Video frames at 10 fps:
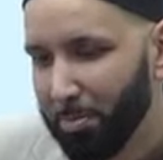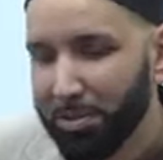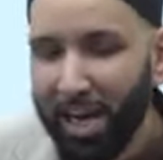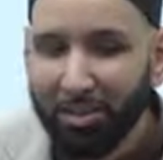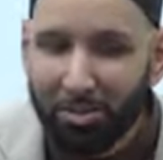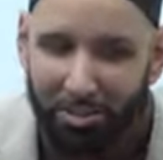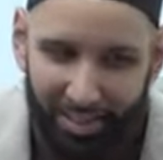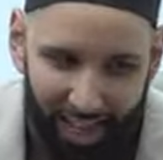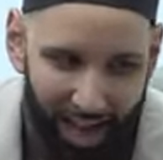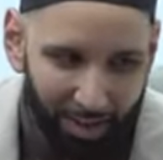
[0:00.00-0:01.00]
Protect
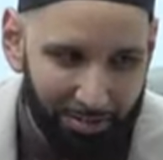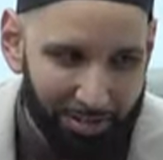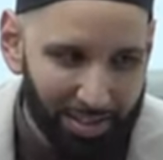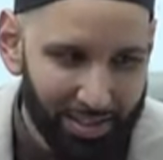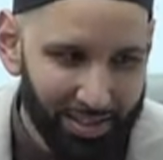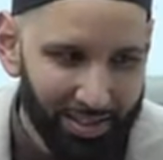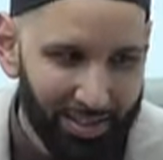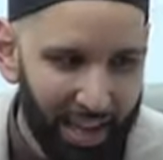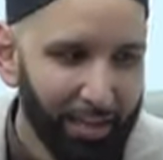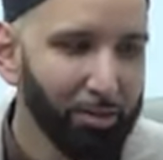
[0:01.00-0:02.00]
yourselves
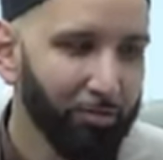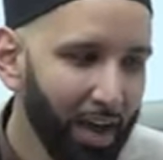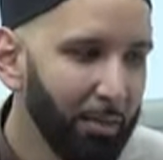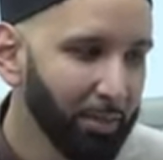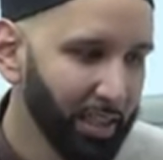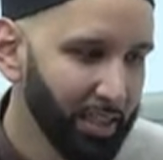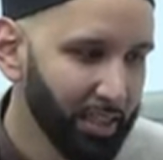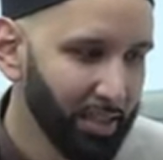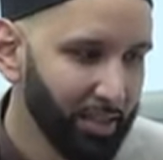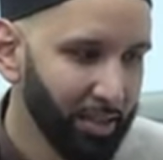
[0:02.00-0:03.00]
and your
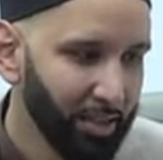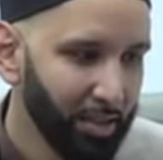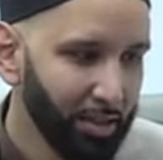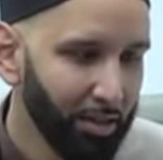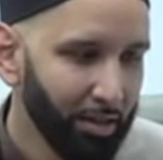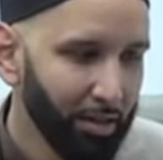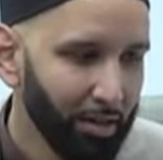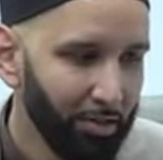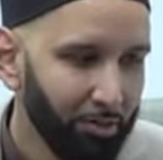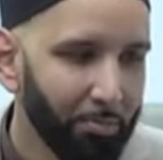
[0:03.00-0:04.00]
families
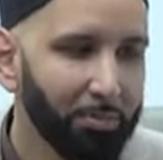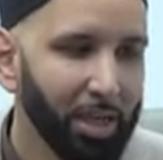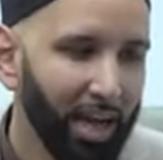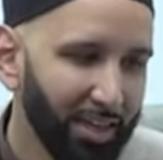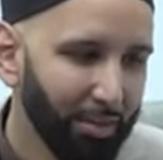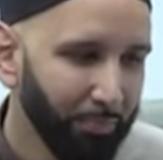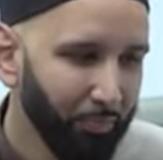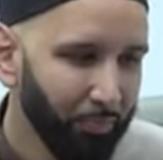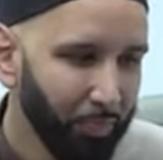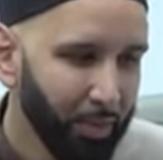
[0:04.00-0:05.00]
from Jahannam.